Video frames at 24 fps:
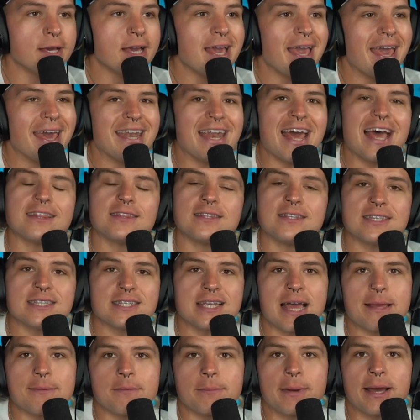And at this
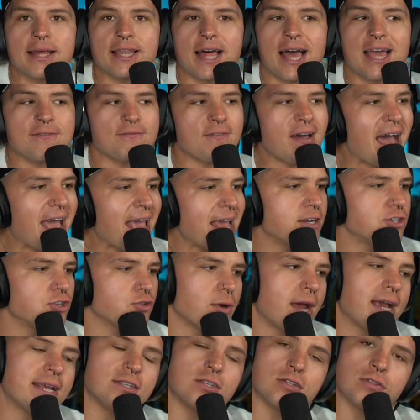time in my life, I had
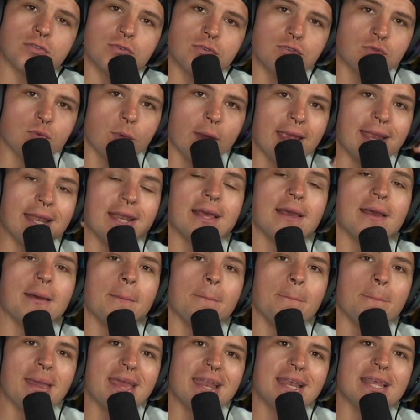tried to lose weight
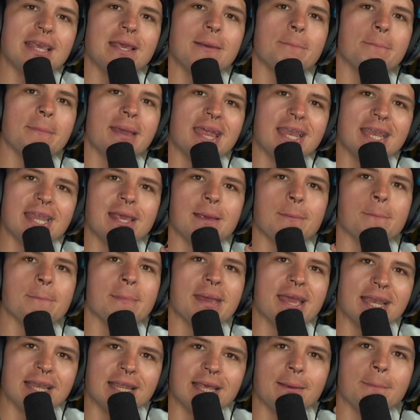many, many,
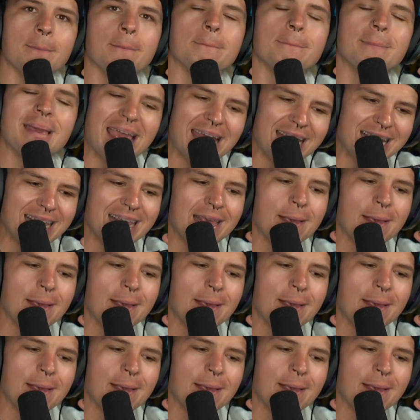many, many,